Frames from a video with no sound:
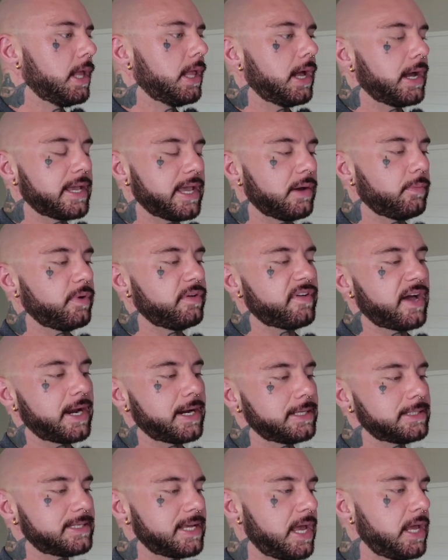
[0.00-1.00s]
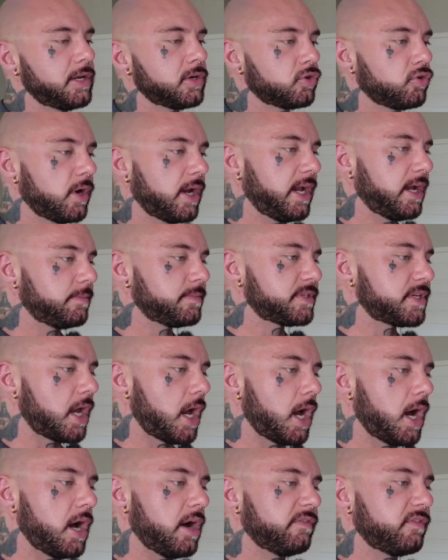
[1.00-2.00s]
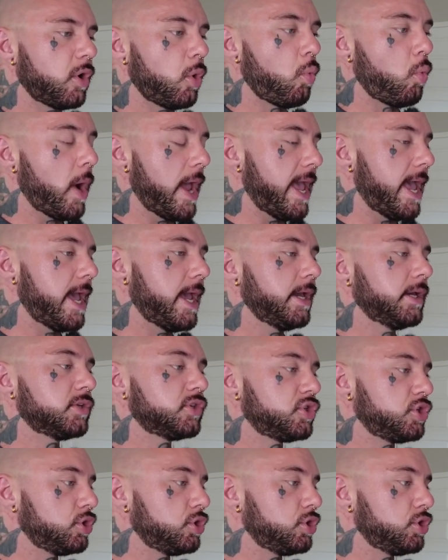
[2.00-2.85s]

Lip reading: Again, we've added 10 grams of whey